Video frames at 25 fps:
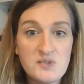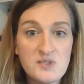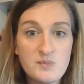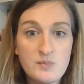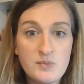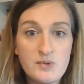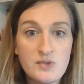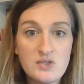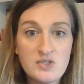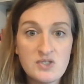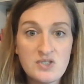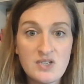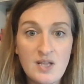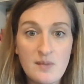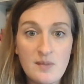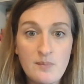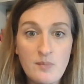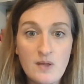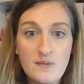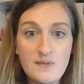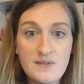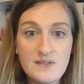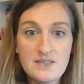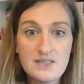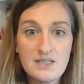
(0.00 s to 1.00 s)
Bush and I
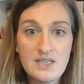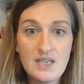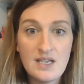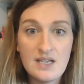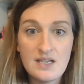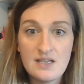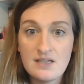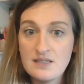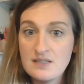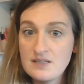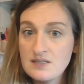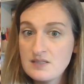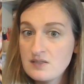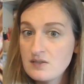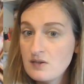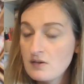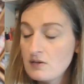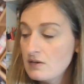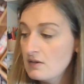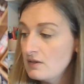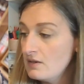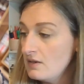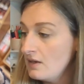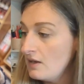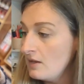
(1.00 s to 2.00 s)
bought this kit and I
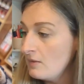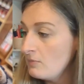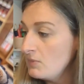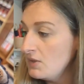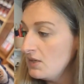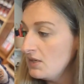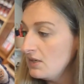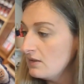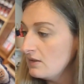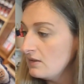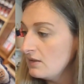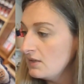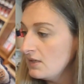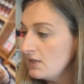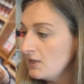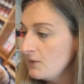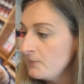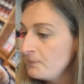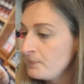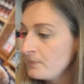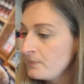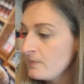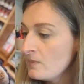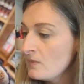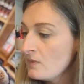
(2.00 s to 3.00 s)
started it immediately.
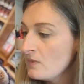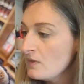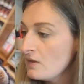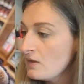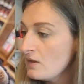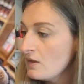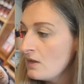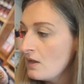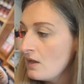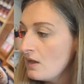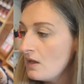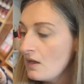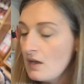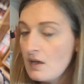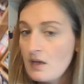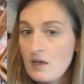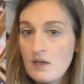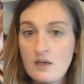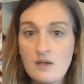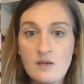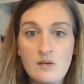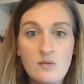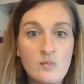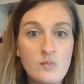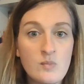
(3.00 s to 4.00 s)

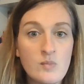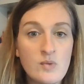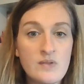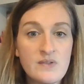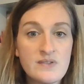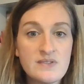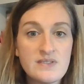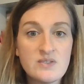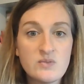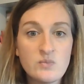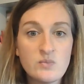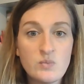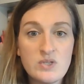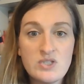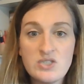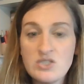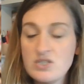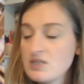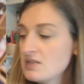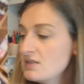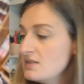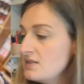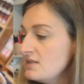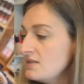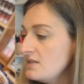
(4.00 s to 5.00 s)
This is
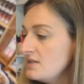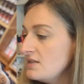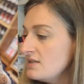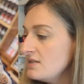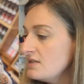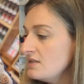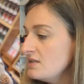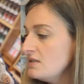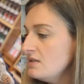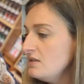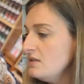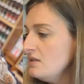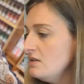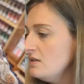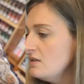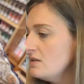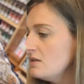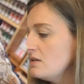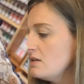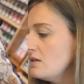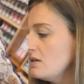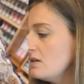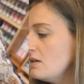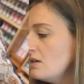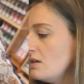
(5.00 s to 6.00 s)
witching season.
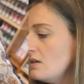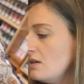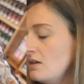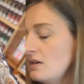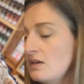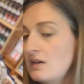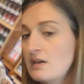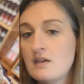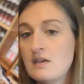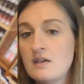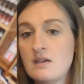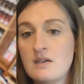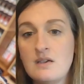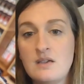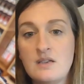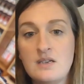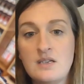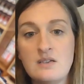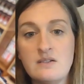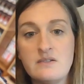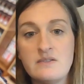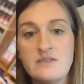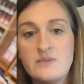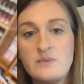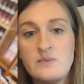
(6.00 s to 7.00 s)
And
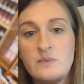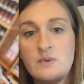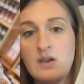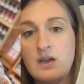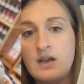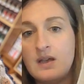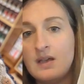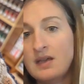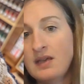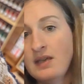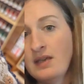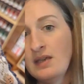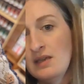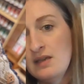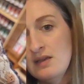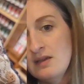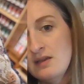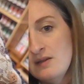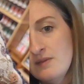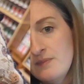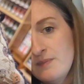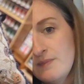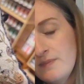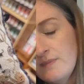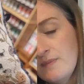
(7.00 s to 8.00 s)
here's where I
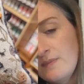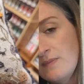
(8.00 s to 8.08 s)
am.